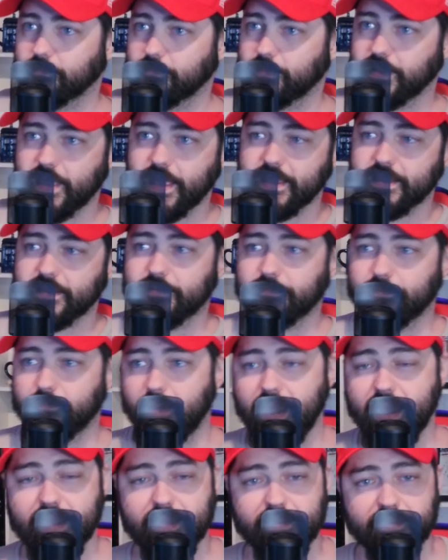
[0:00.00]
But like,
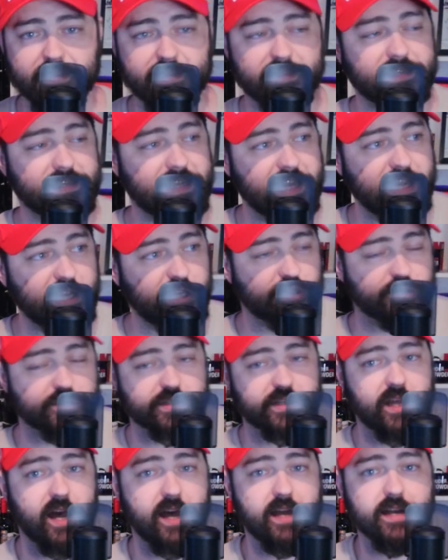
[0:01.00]
man, teachers
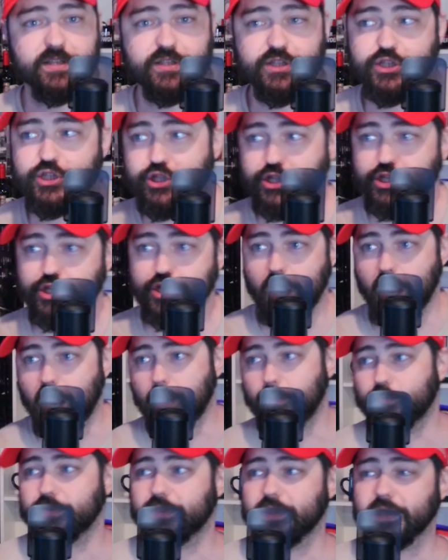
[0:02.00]
gotta
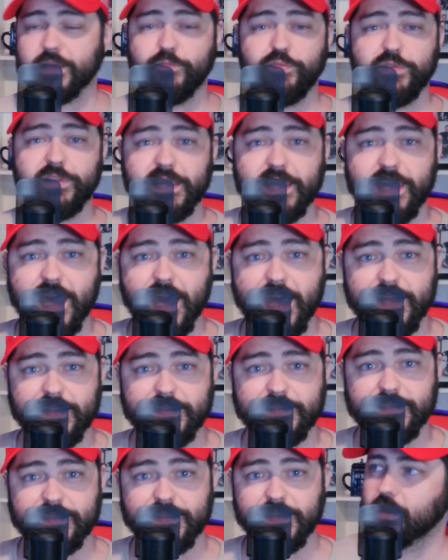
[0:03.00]
stop with the
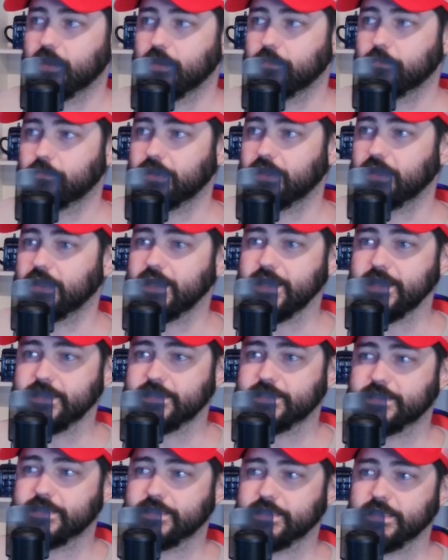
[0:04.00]
kids.
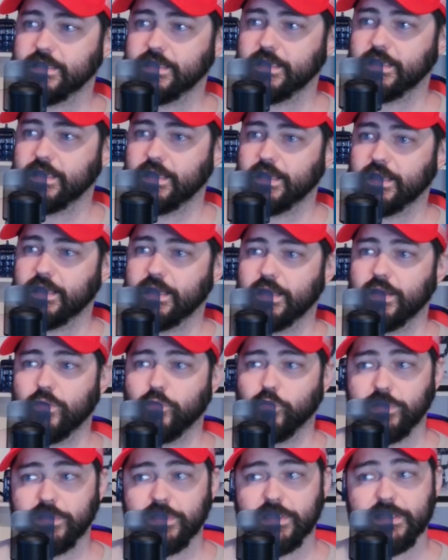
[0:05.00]
Police
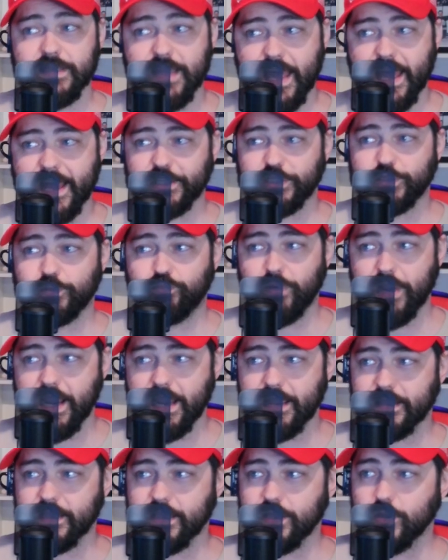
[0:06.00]
will allege
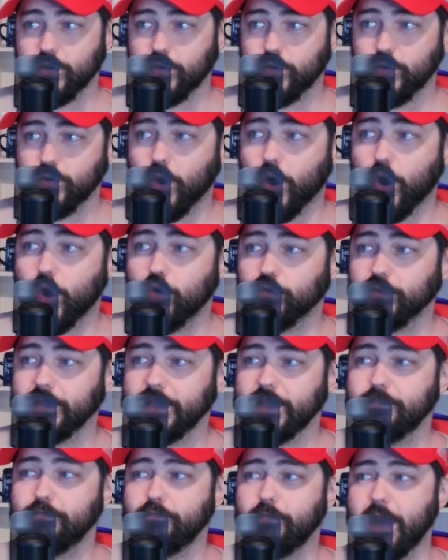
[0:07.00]
Brailey, who
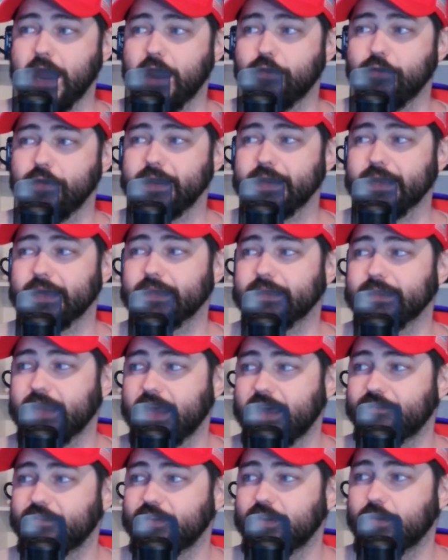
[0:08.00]
only married
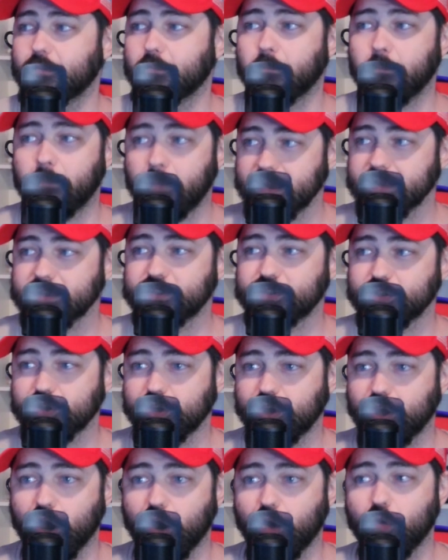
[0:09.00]
11 months
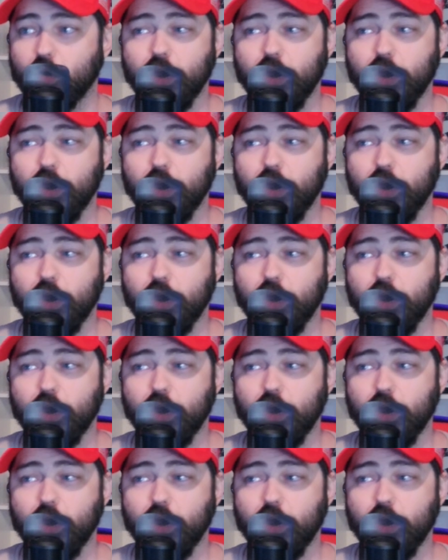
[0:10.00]
ago.